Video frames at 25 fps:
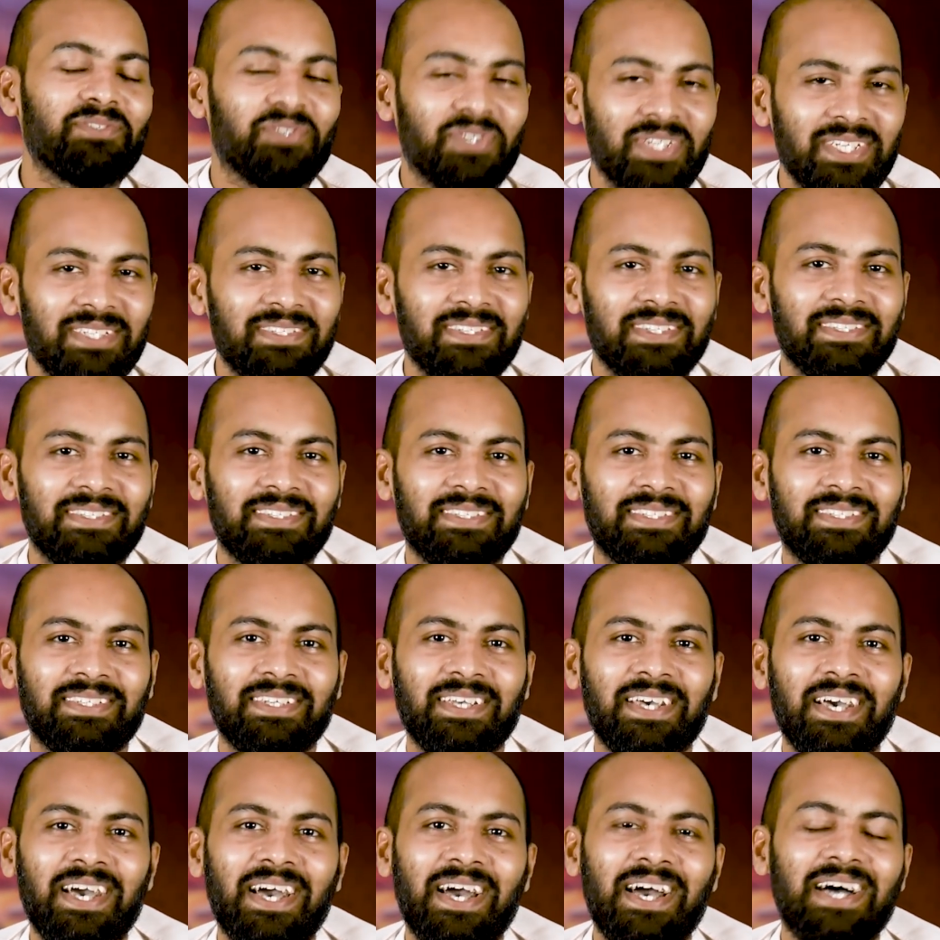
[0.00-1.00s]

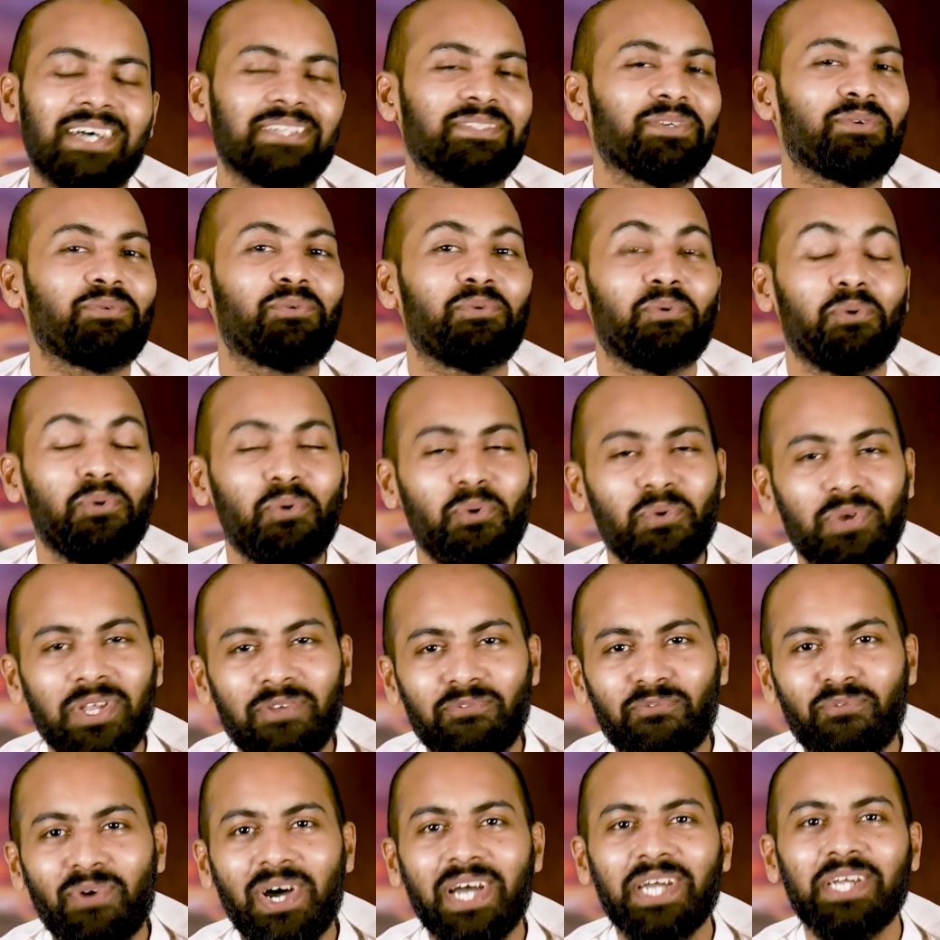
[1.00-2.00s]
Jesus has a
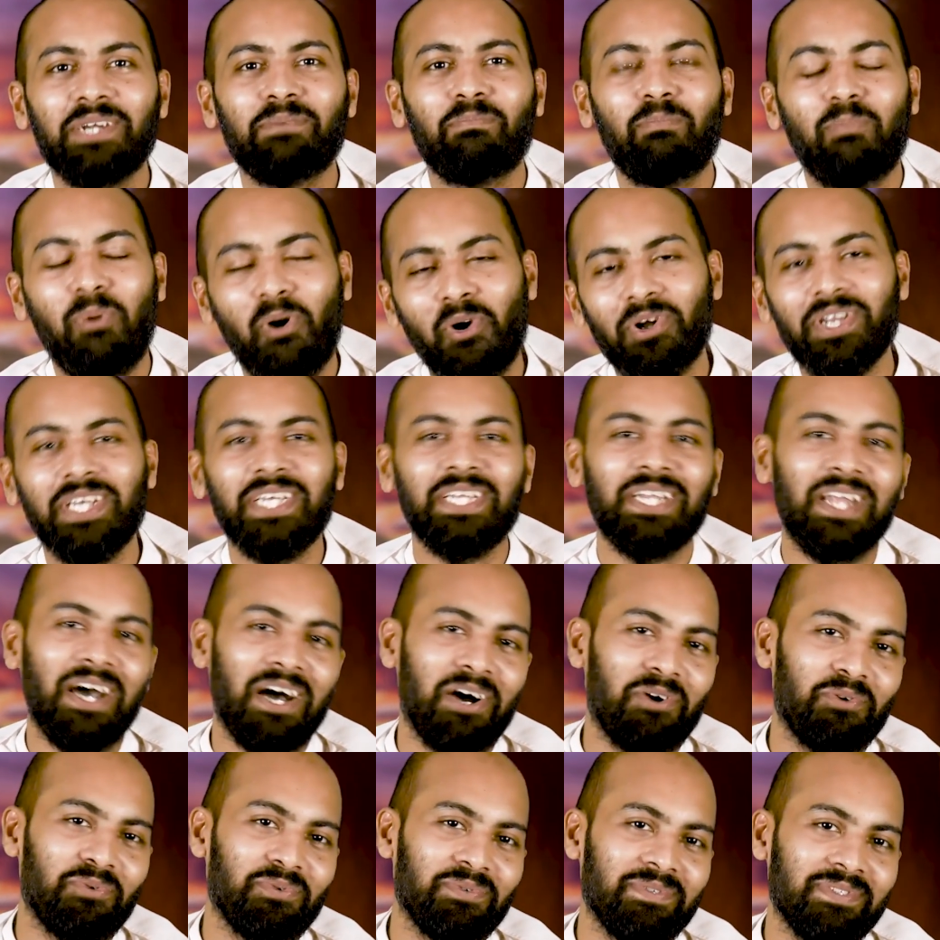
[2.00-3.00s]
glorified body
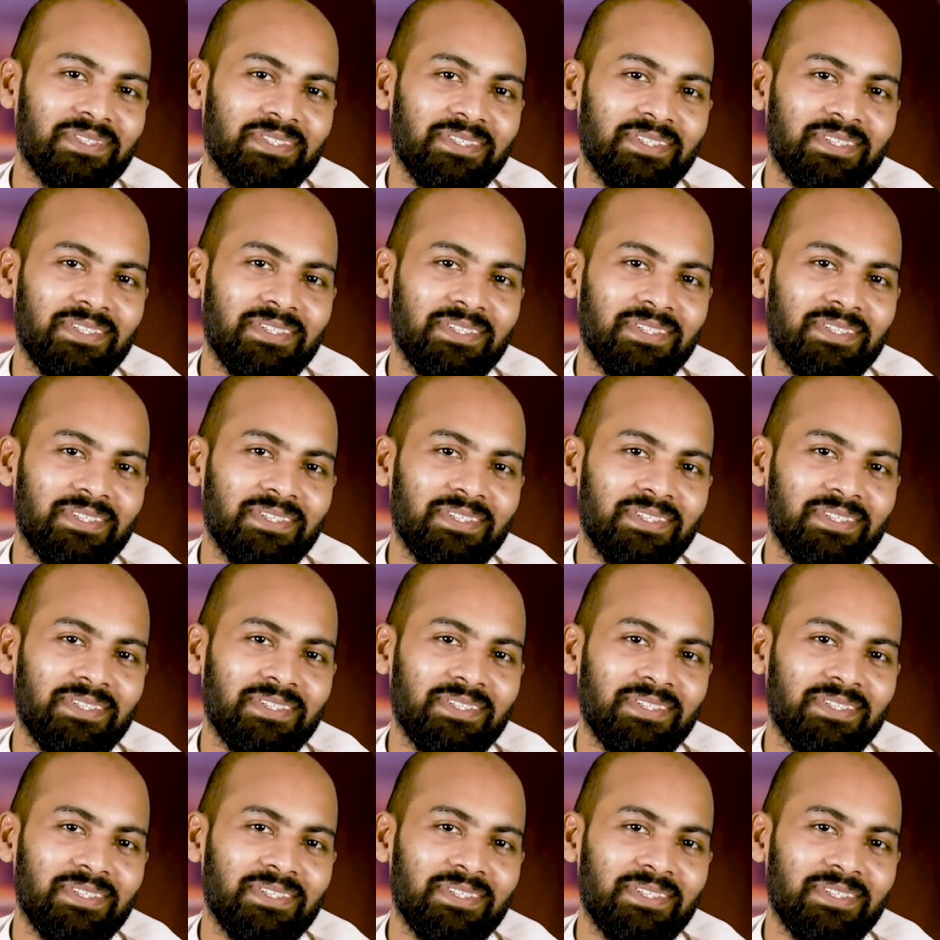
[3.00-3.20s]
now.